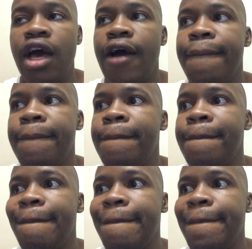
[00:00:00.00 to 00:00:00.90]

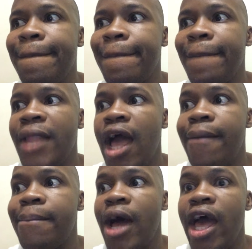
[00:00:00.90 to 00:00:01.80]

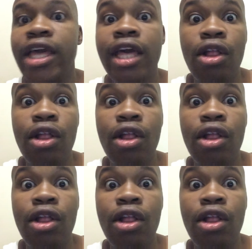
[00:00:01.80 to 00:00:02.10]
I buy